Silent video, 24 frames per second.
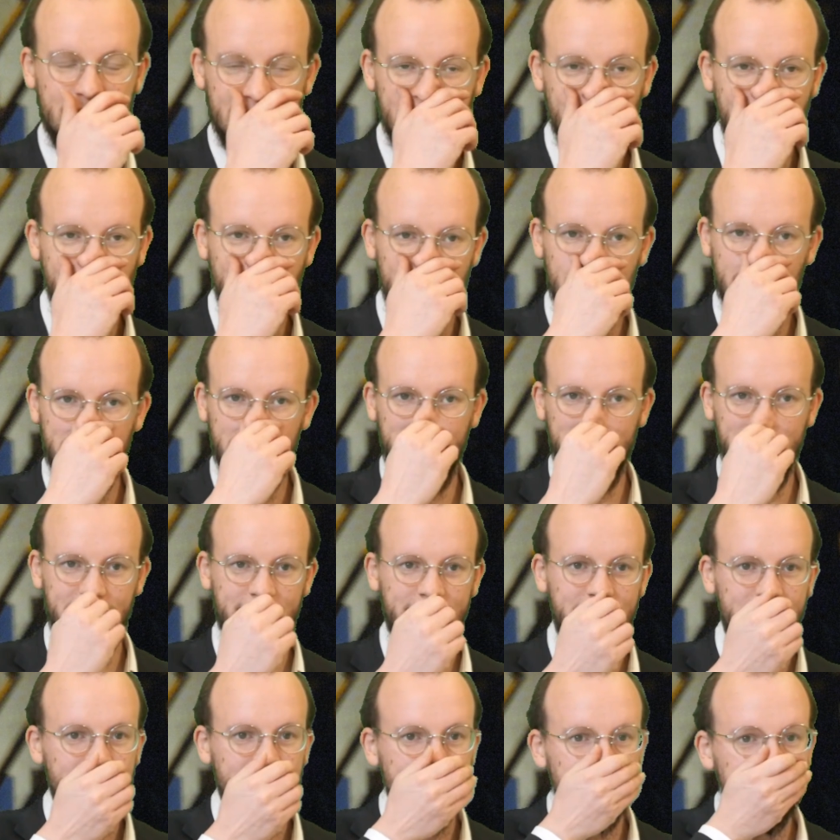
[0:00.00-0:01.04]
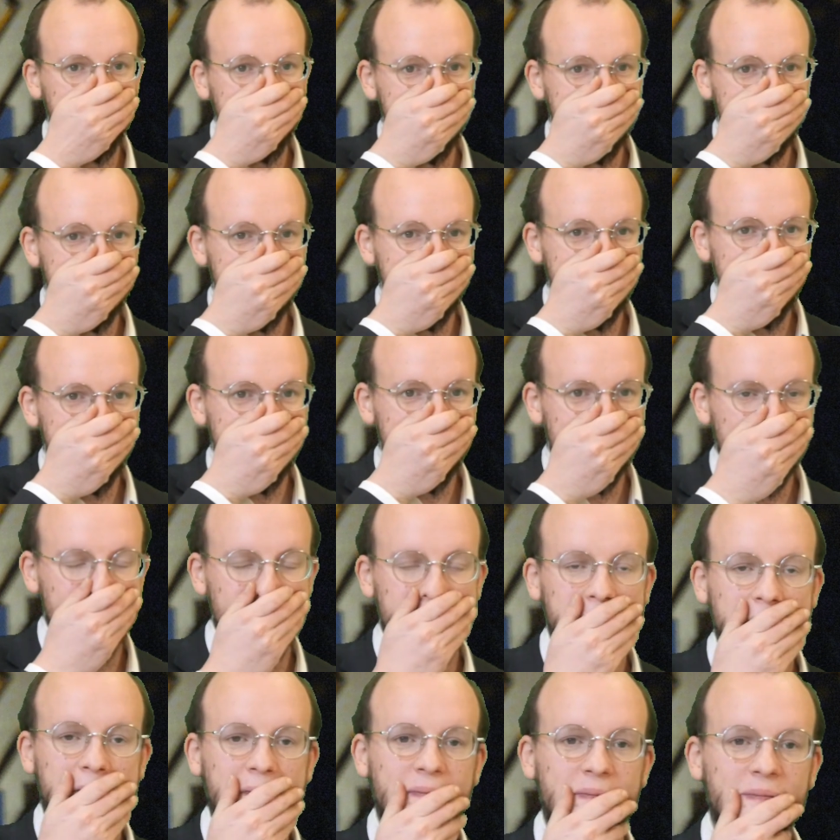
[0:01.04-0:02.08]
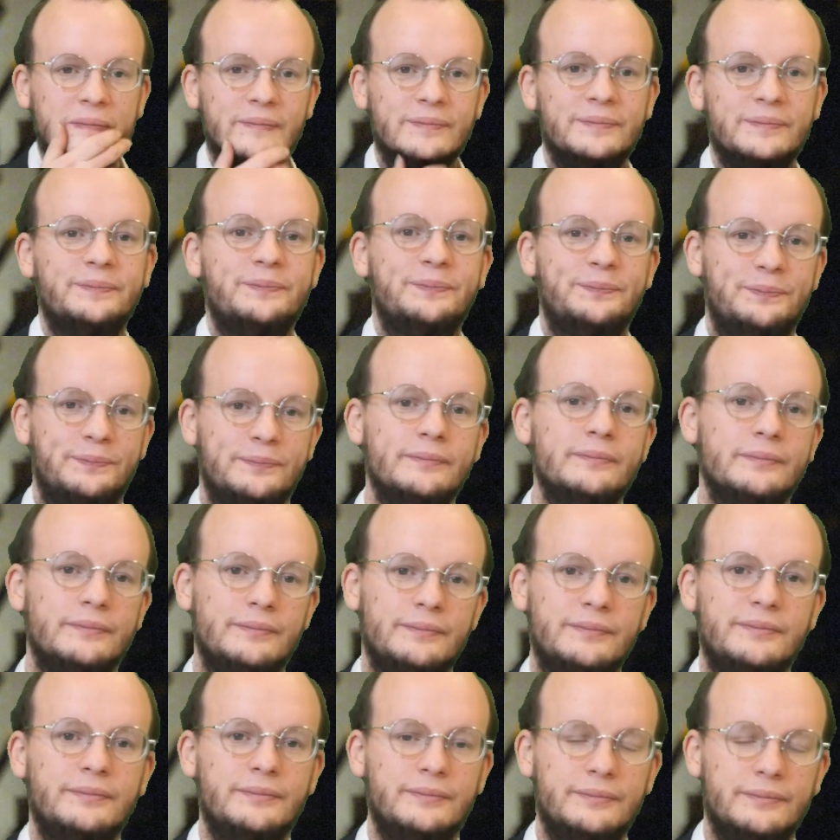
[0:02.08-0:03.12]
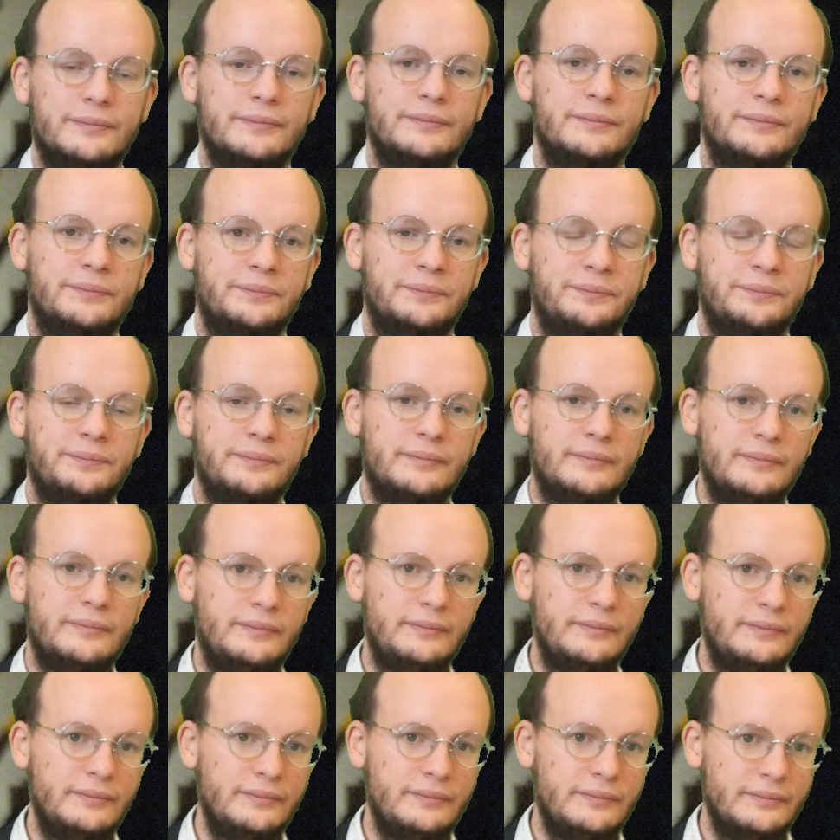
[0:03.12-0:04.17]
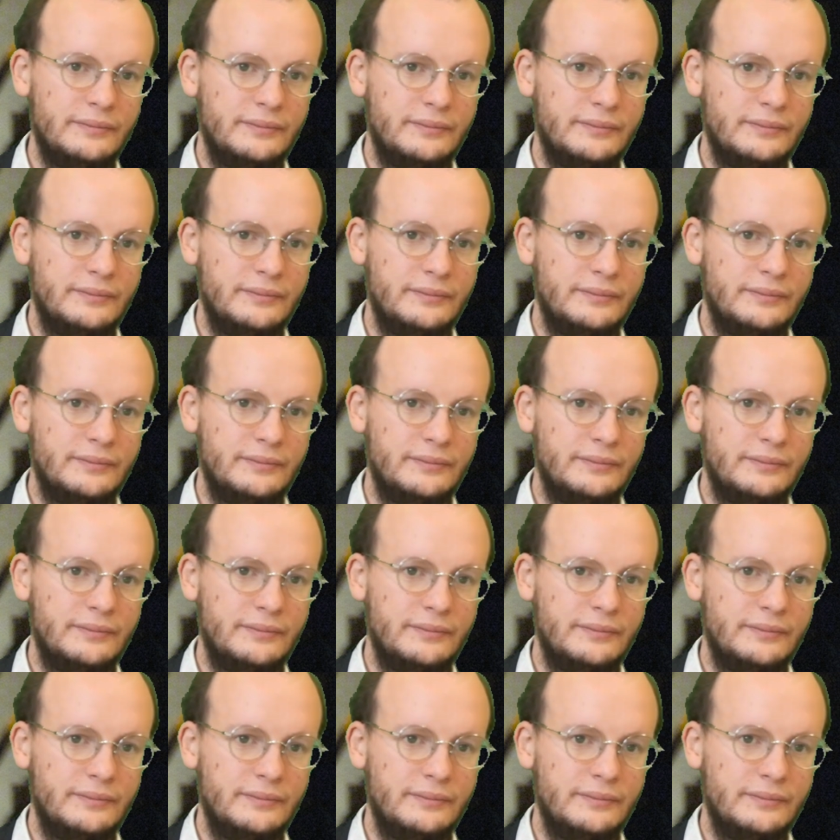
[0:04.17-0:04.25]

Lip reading: 50% of Europe, or maybe even 80%.